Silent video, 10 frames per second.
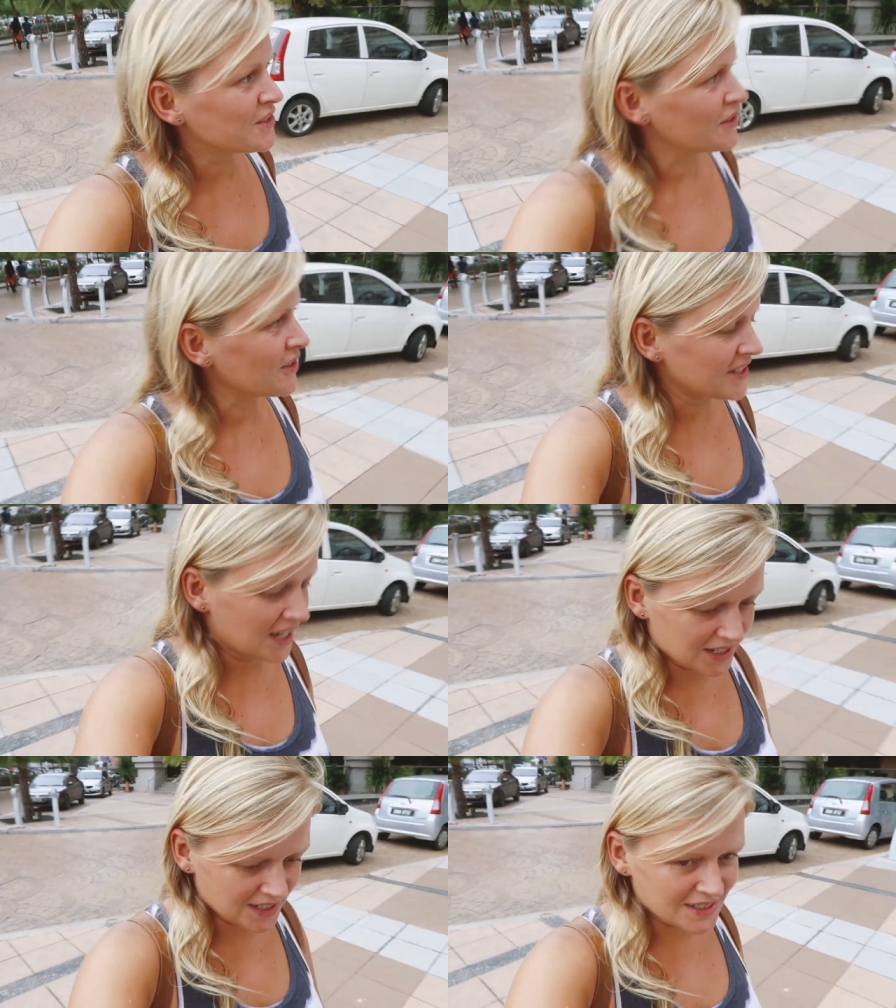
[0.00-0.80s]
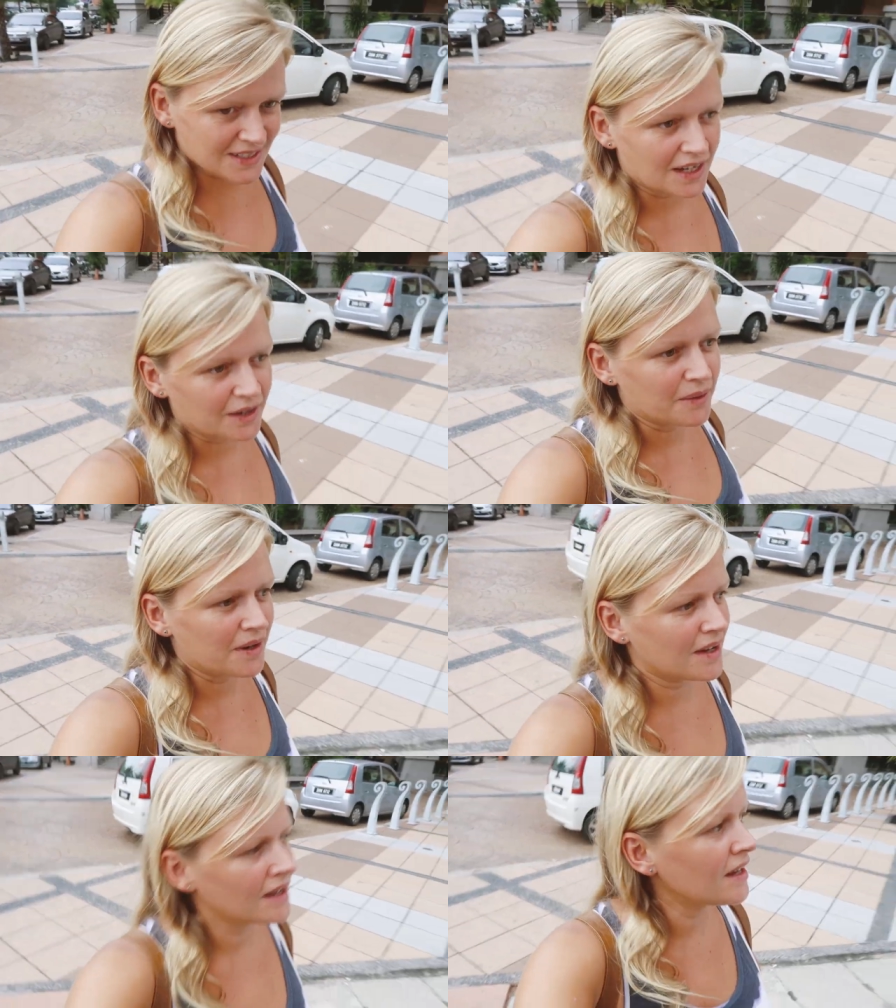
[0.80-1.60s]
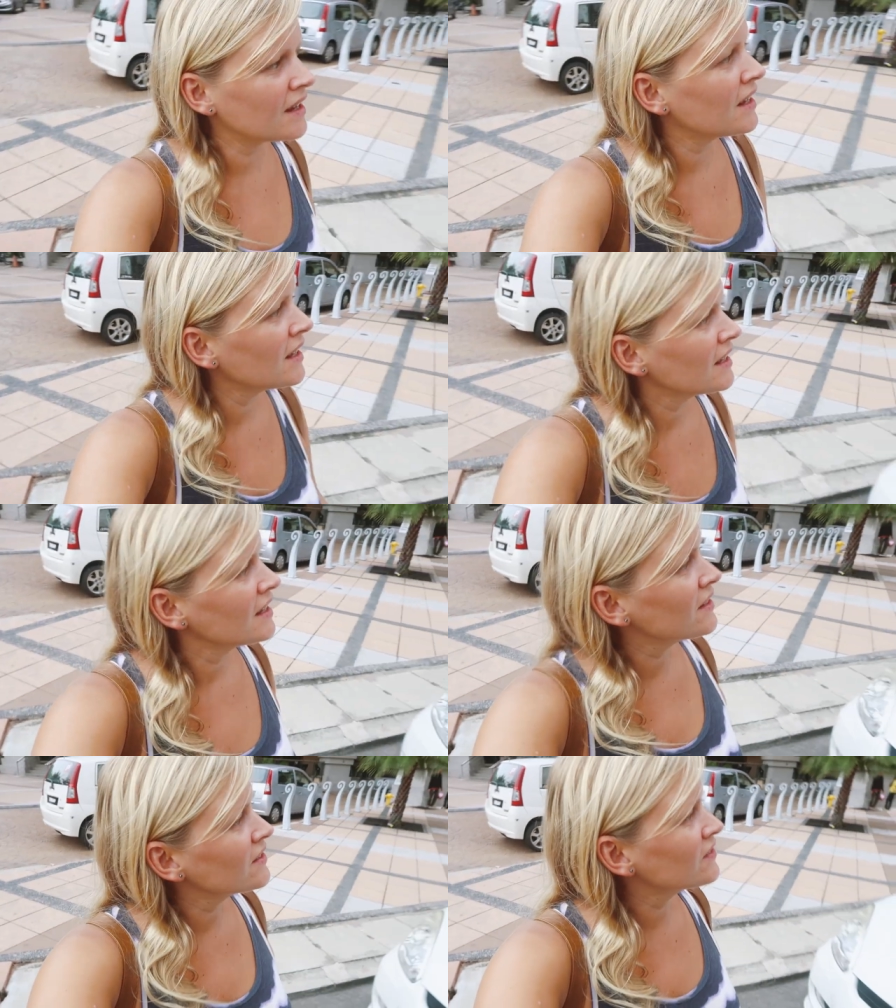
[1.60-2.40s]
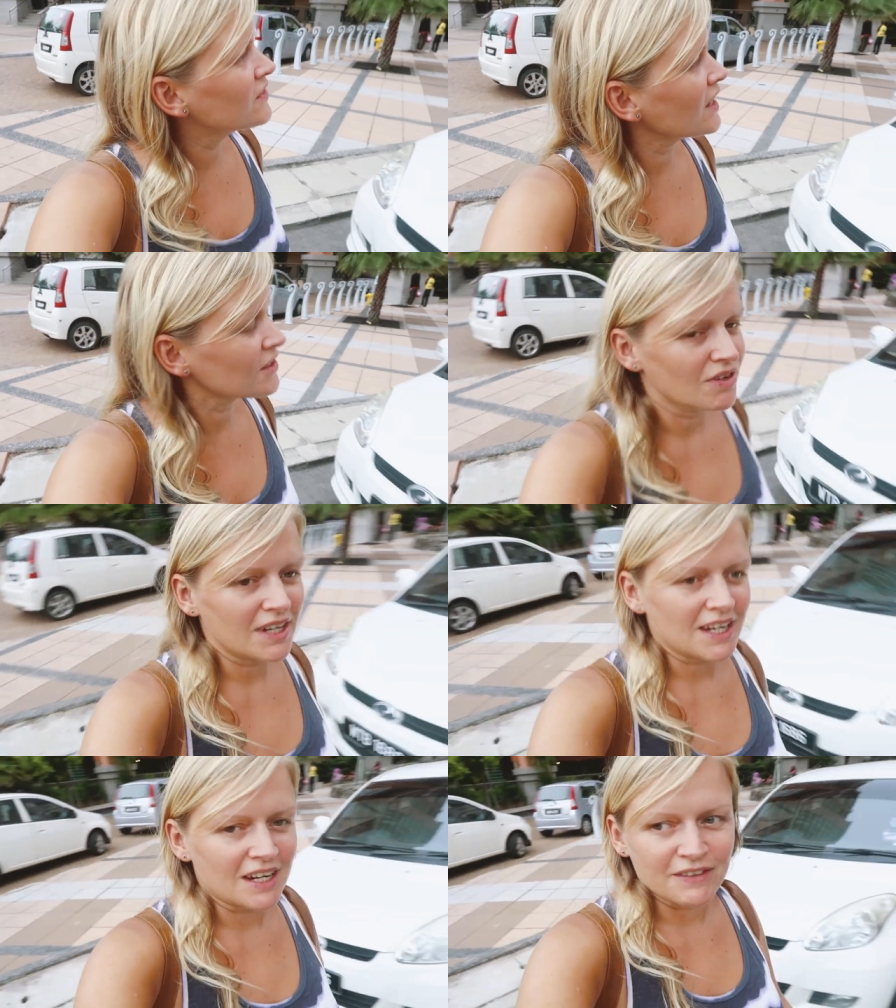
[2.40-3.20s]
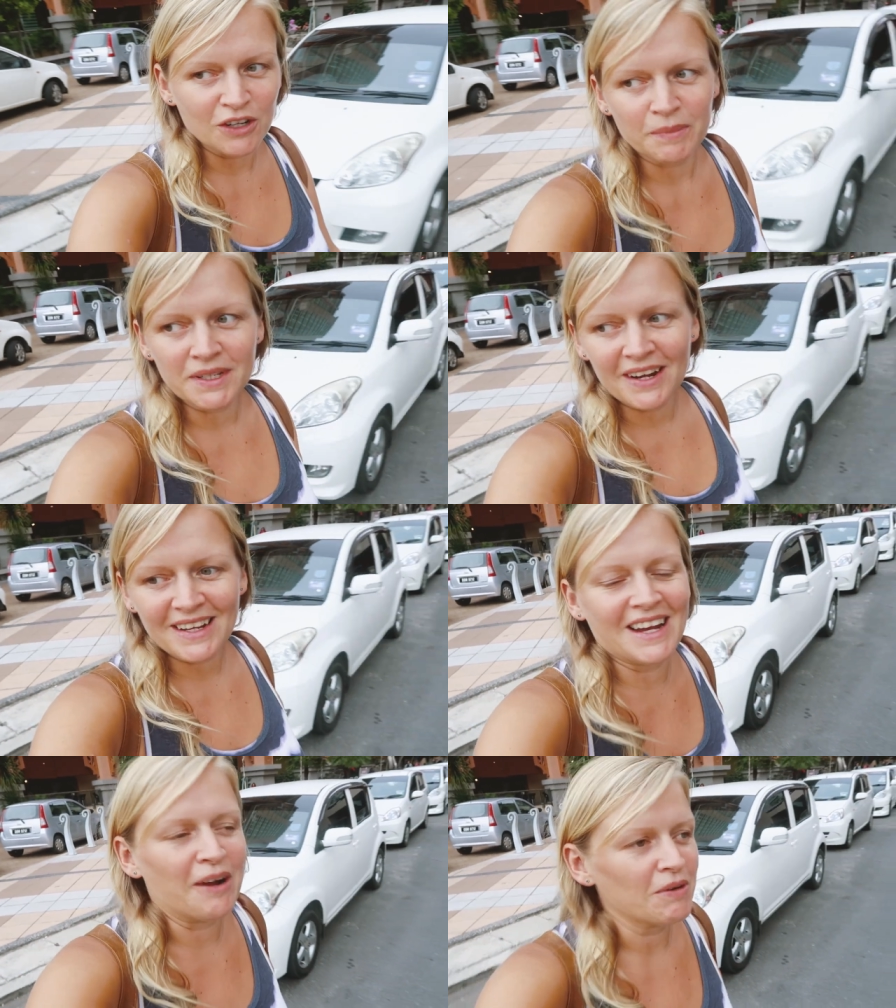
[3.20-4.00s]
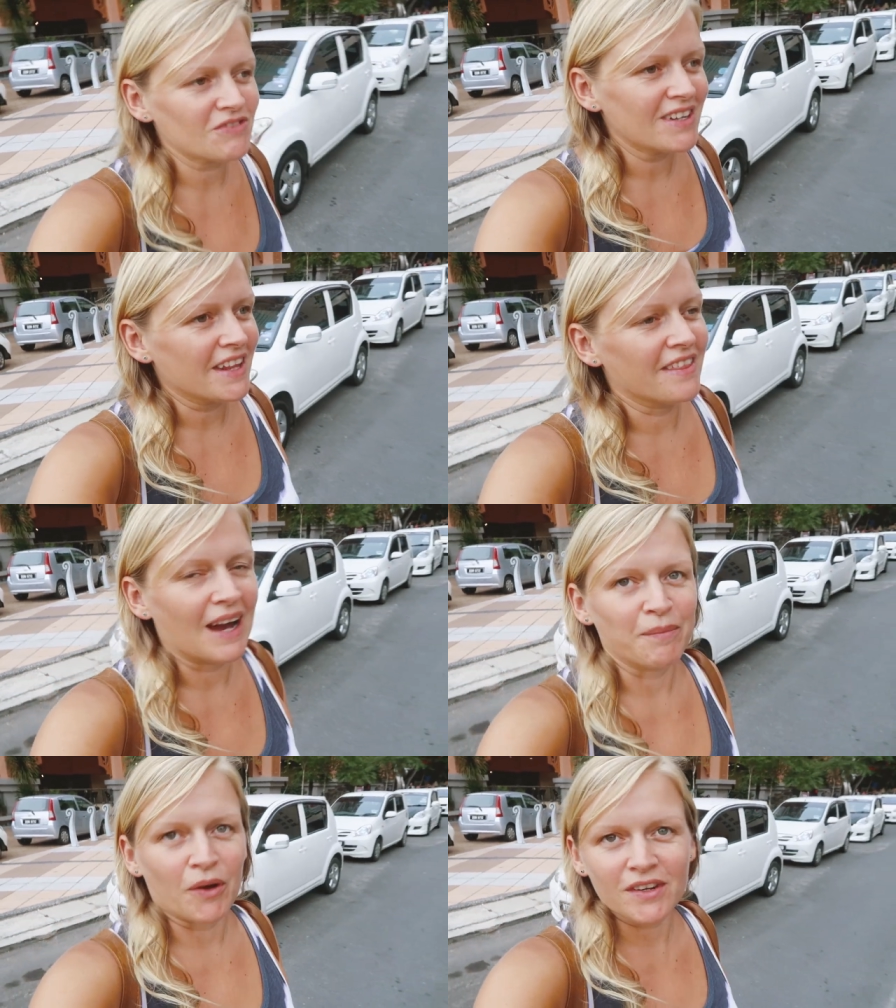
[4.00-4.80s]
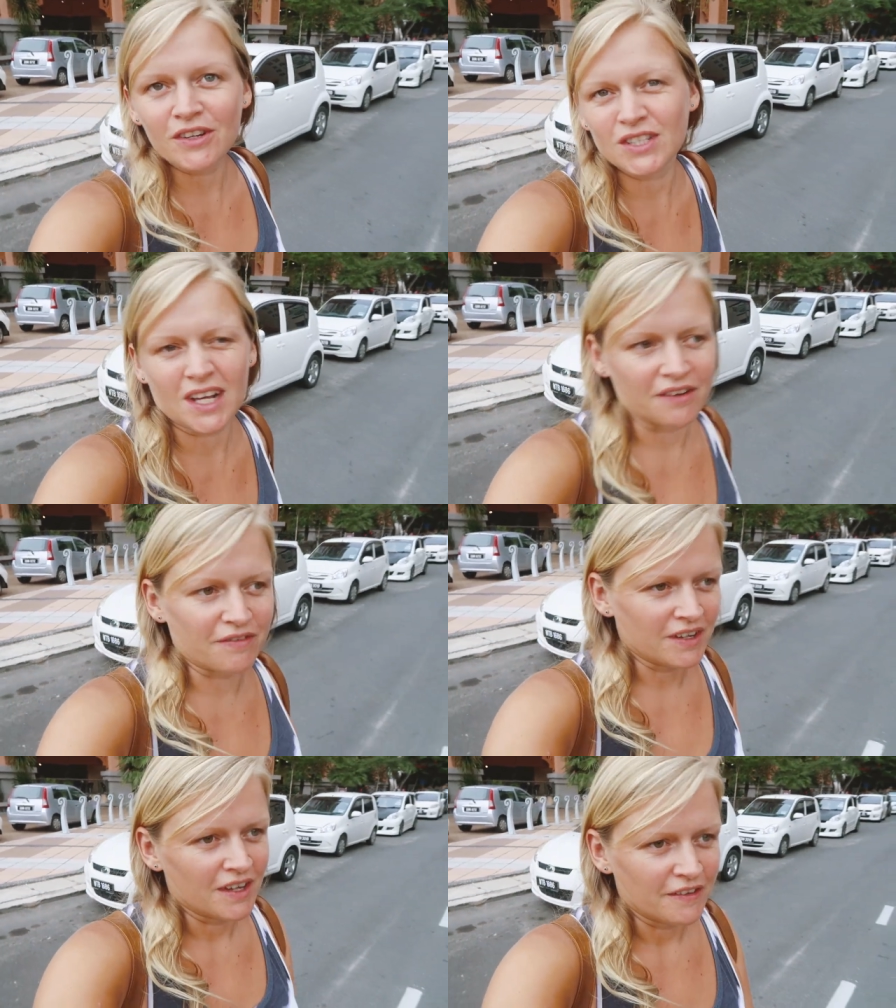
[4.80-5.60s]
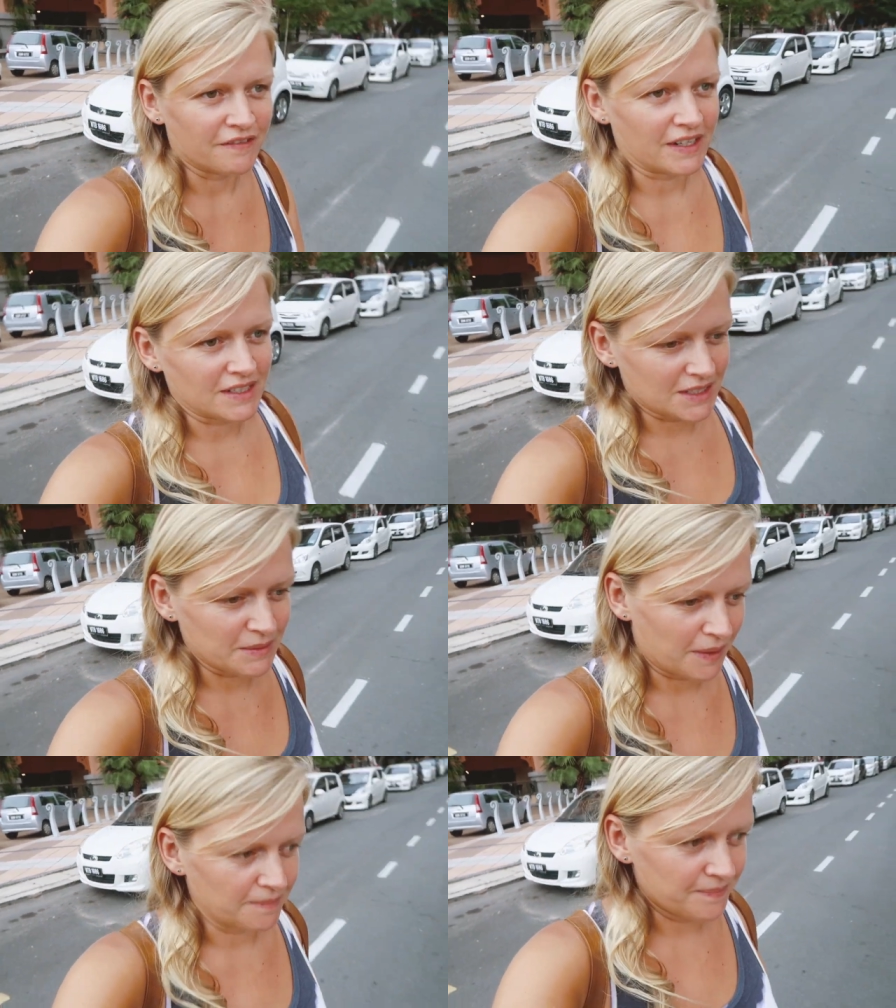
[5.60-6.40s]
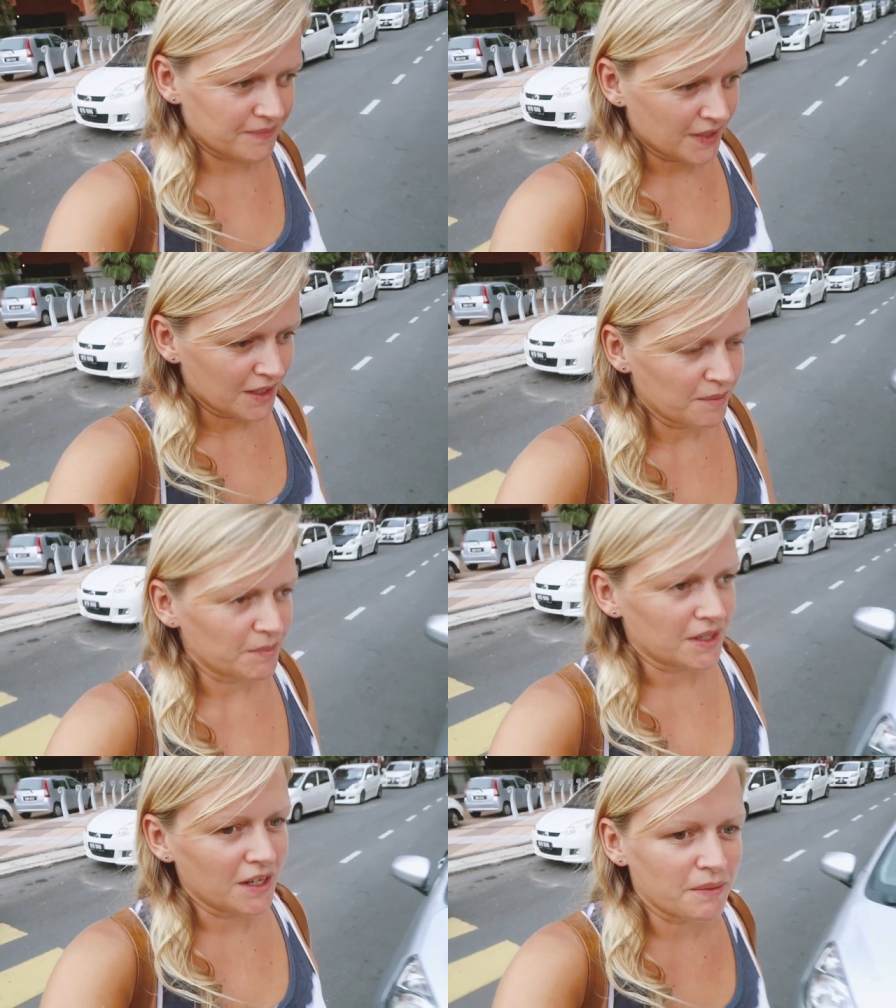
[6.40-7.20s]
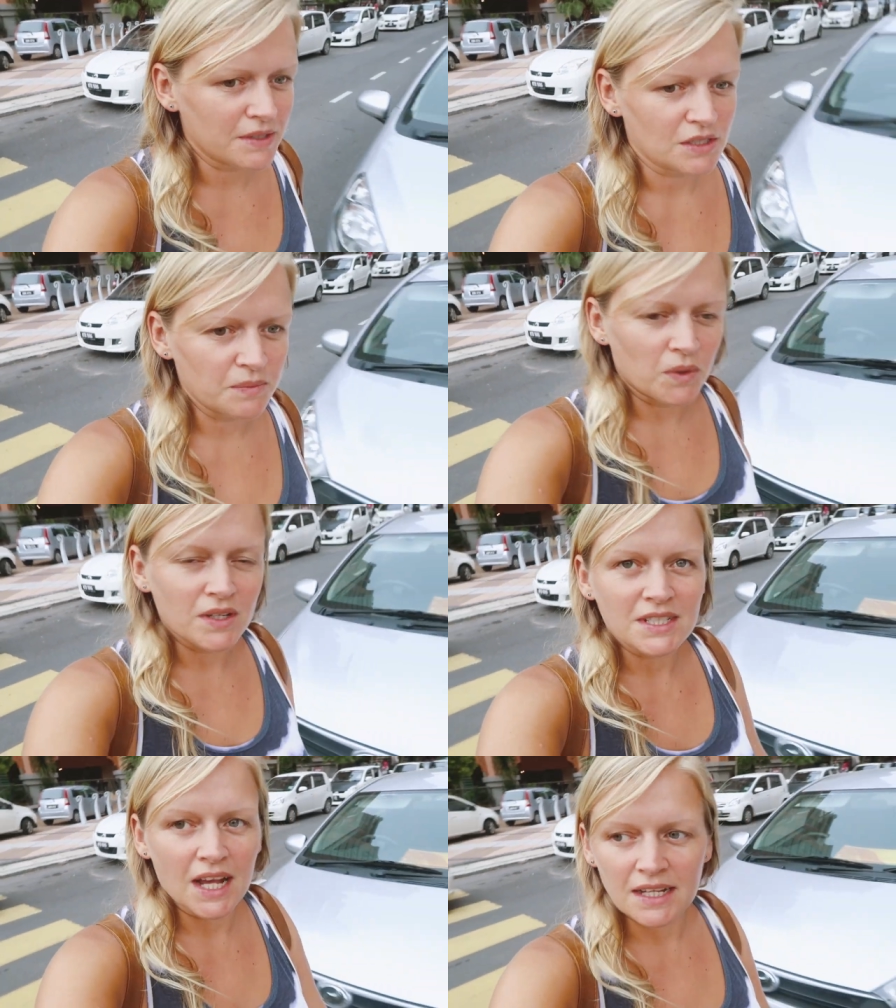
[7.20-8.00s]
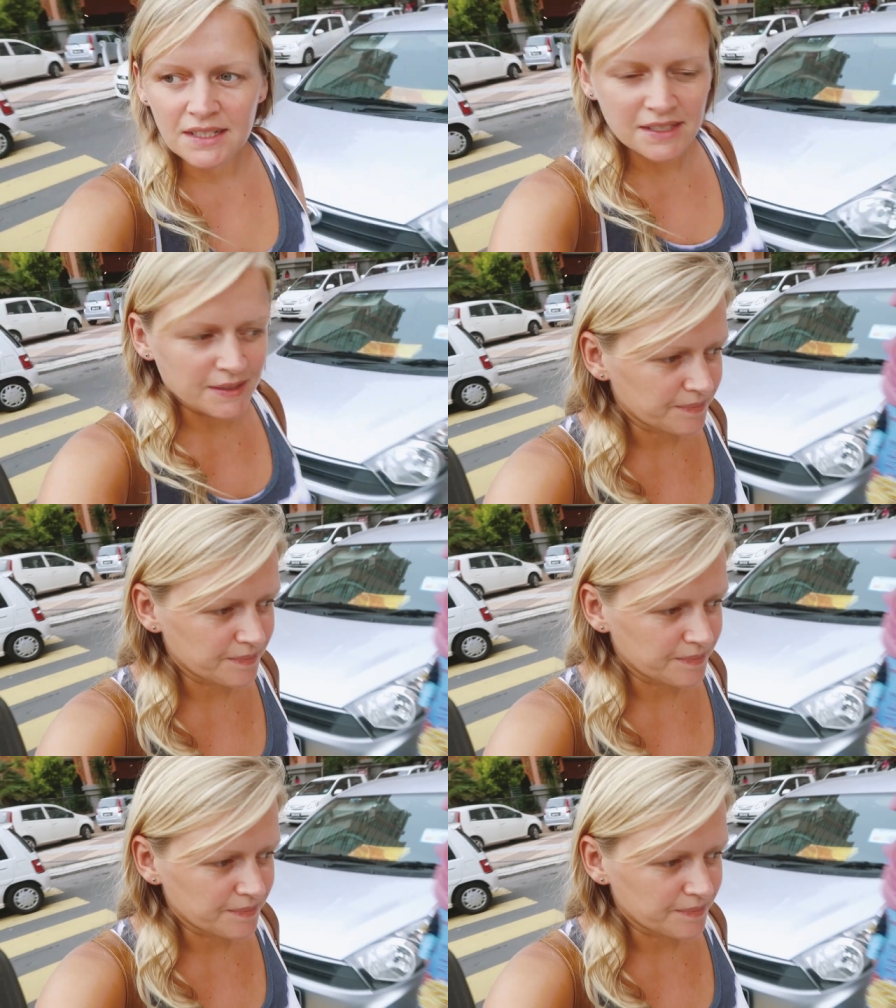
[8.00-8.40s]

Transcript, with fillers: do not sell it so that really kind of annoyed me like I wasn't really that bothered I just kind of fancy one but you know when someone says